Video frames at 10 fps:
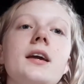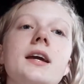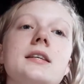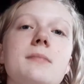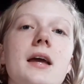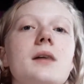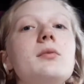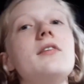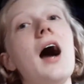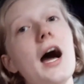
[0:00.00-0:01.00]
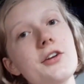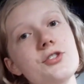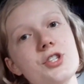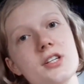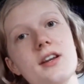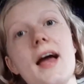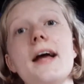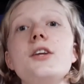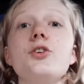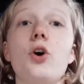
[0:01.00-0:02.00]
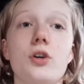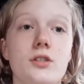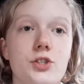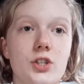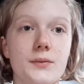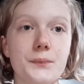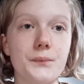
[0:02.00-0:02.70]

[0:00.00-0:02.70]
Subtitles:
is made up of hydrogen and oxygen.